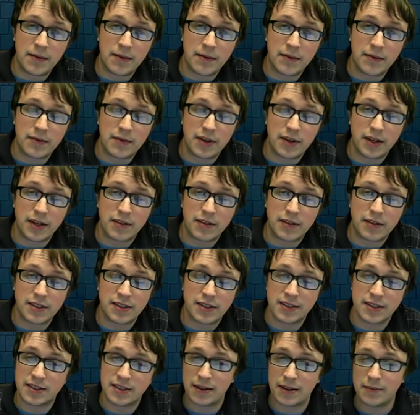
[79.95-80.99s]
We've got a list
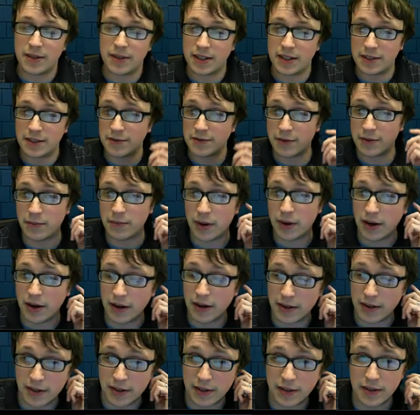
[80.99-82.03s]
of subnets from
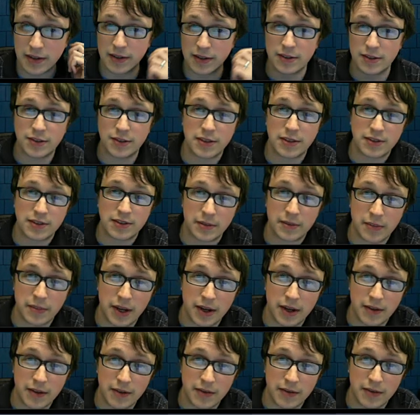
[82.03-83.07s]
Mark. It's just a
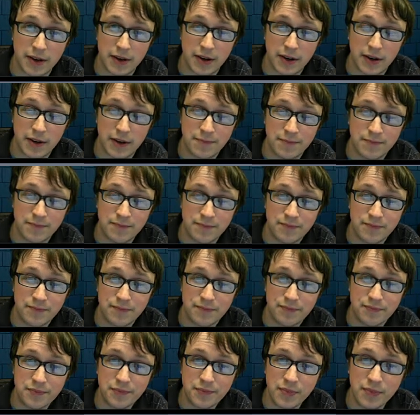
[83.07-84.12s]
matter of
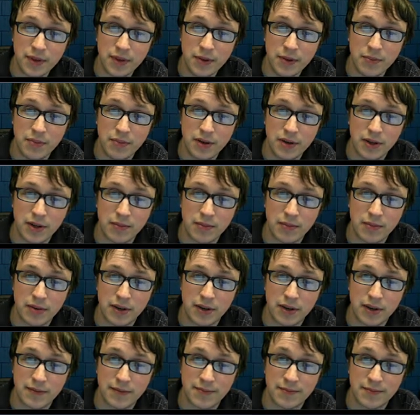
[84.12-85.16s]
plug and play.